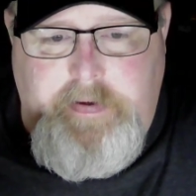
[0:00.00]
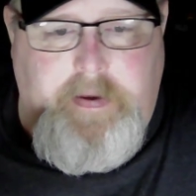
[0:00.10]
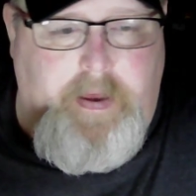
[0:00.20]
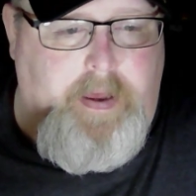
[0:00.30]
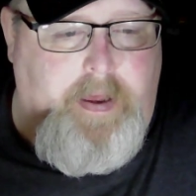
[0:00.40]

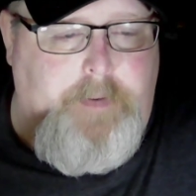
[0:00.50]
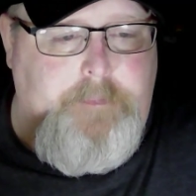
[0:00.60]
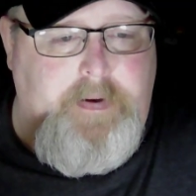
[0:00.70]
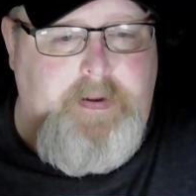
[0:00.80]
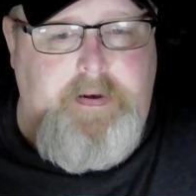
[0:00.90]
I
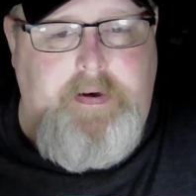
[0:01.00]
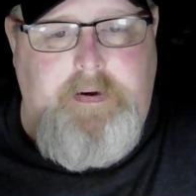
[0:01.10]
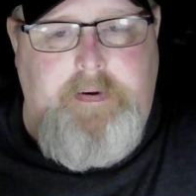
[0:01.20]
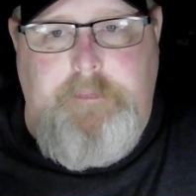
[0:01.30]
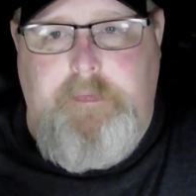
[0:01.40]
went in here
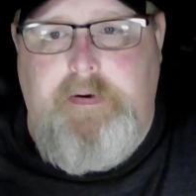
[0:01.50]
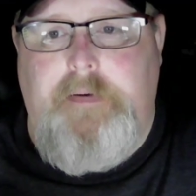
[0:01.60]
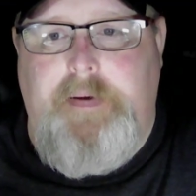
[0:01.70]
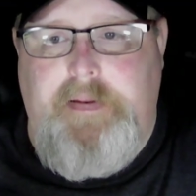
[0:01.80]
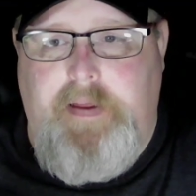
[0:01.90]
and worked on
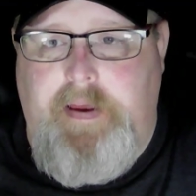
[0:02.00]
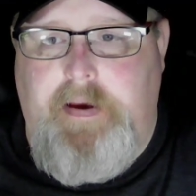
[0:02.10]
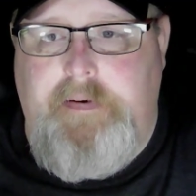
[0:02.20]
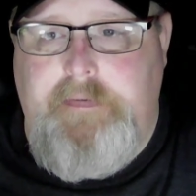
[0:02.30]
my layout.